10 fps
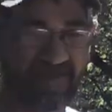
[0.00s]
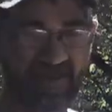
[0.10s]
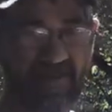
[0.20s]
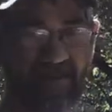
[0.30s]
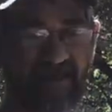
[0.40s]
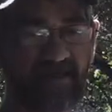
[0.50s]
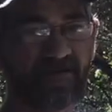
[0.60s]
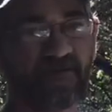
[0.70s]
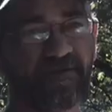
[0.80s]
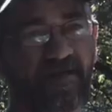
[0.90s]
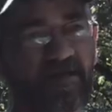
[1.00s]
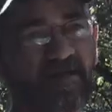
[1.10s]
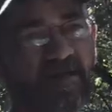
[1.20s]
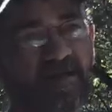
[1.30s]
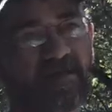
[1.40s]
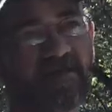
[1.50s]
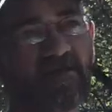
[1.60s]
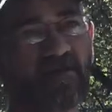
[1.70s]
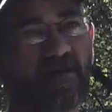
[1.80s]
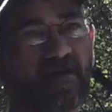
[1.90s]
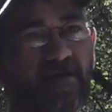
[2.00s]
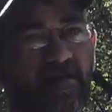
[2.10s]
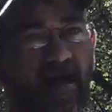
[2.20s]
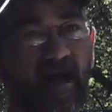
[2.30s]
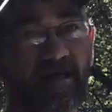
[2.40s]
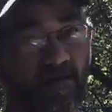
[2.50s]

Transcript: fatigue and that sort of thing. So I